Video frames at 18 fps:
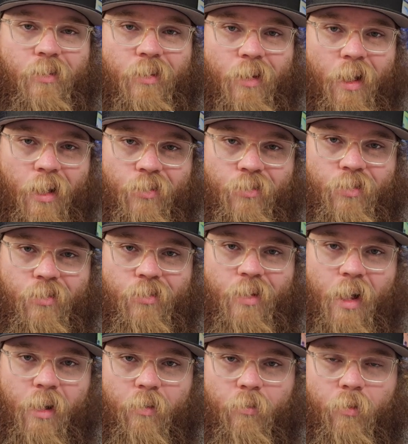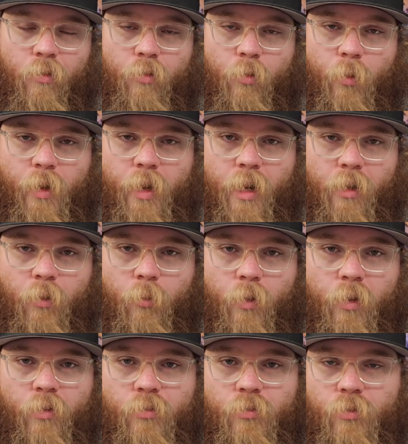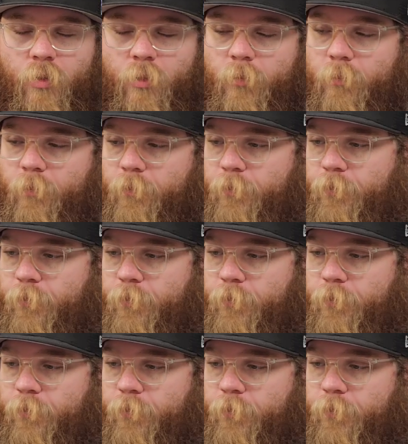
the nicest out of the three anyway, so